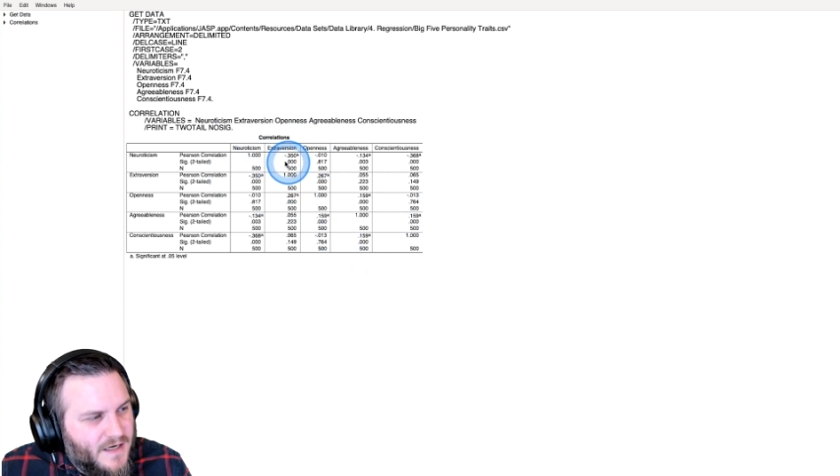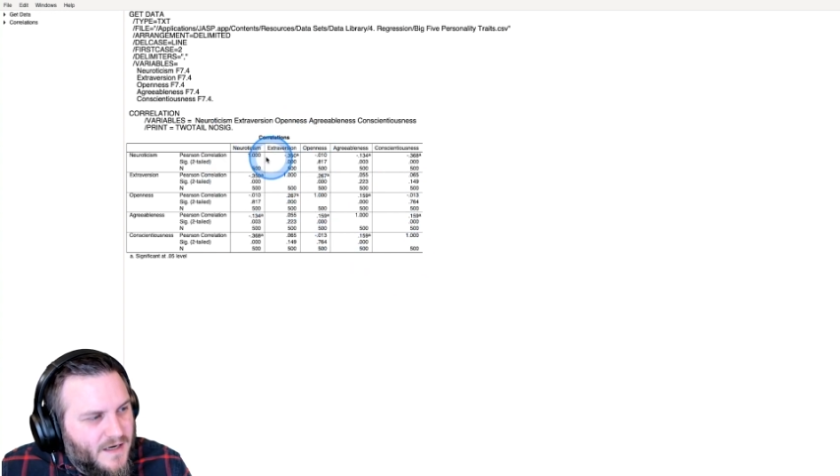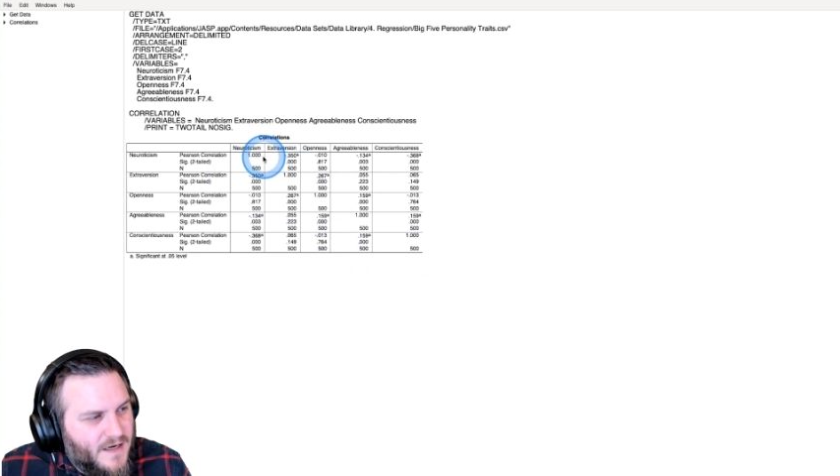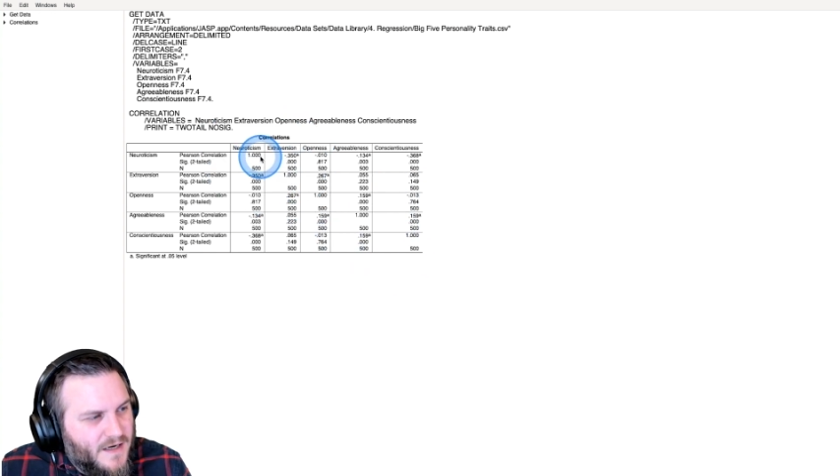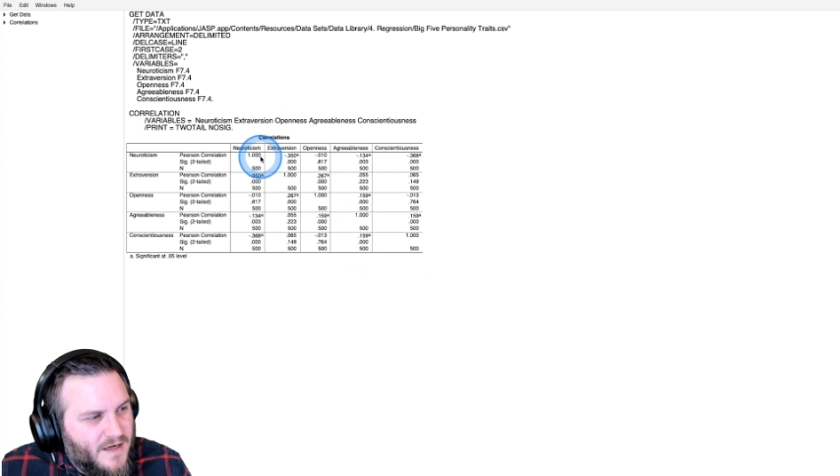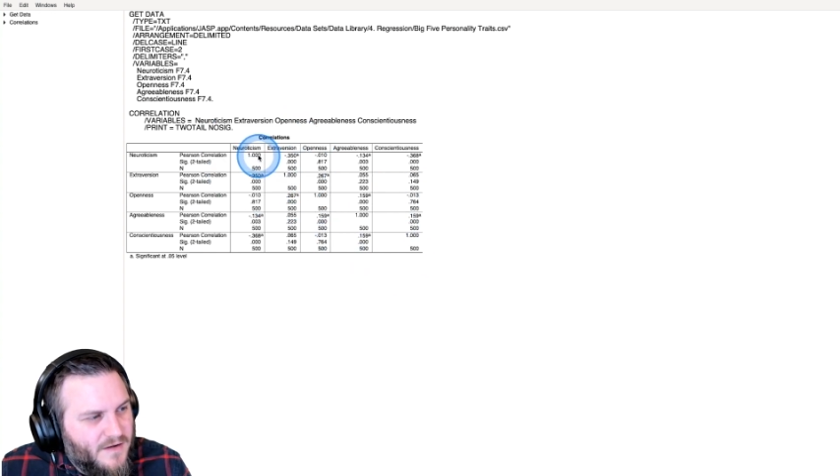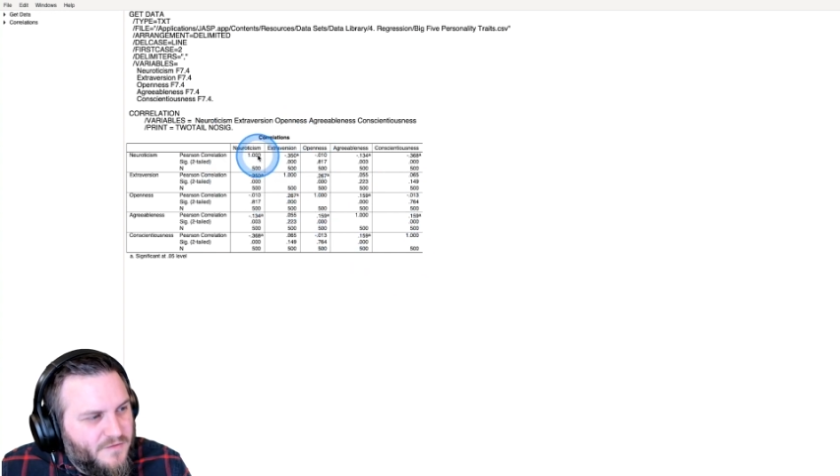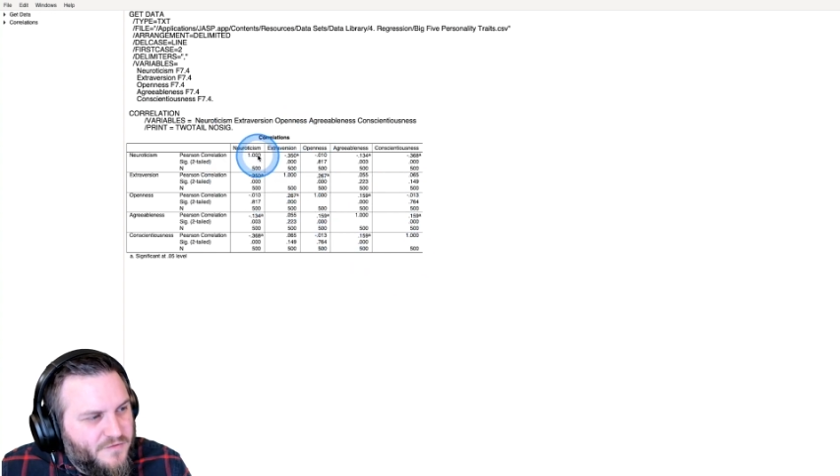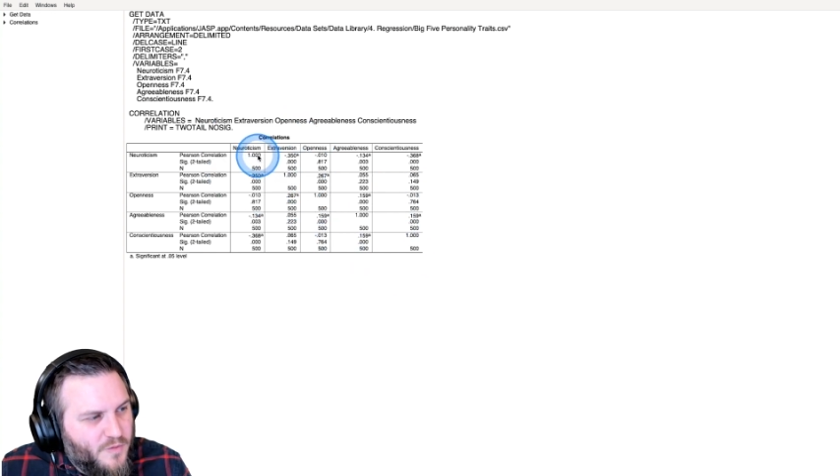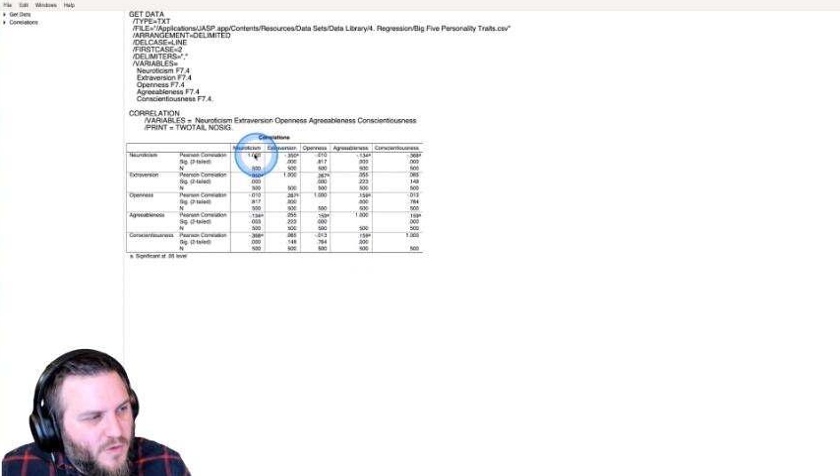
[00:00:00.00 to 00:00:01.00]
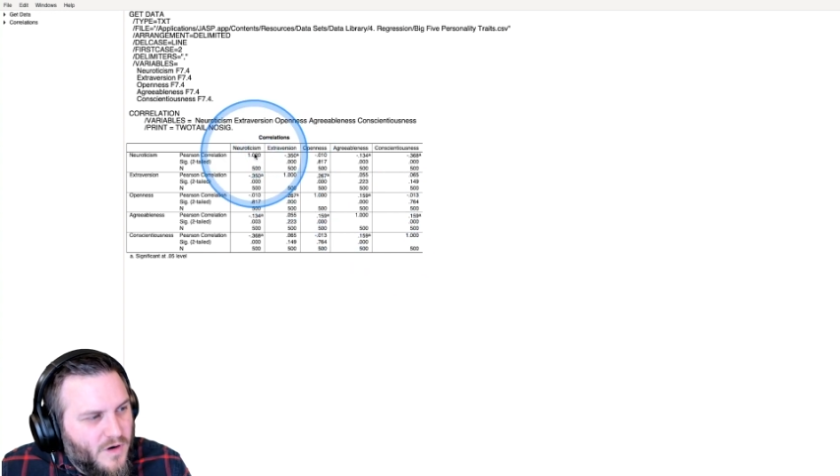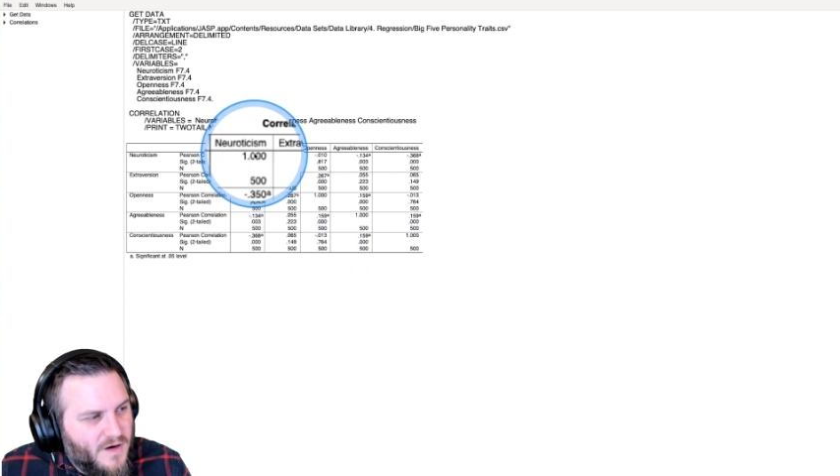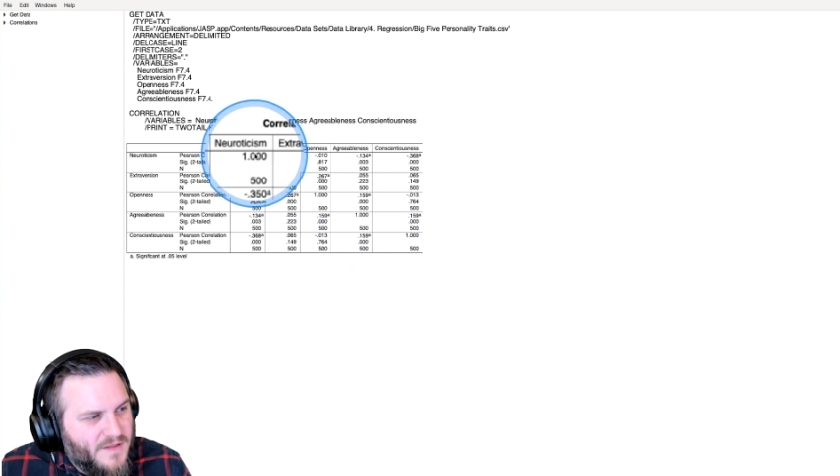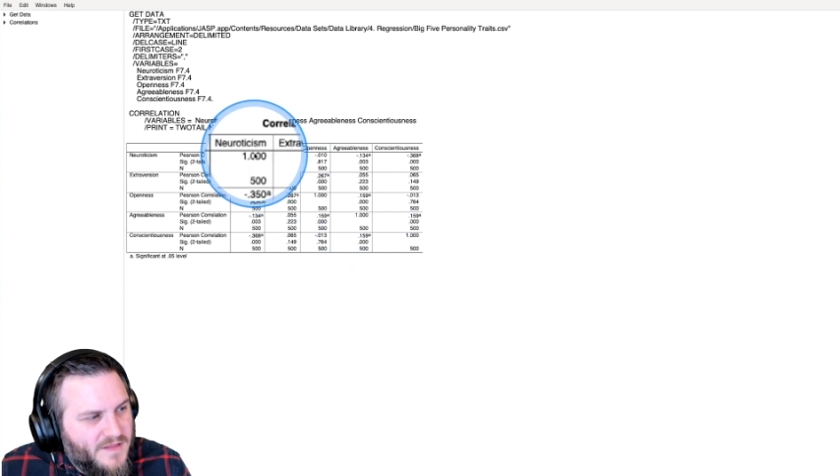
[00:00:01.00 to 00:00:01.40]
uh, for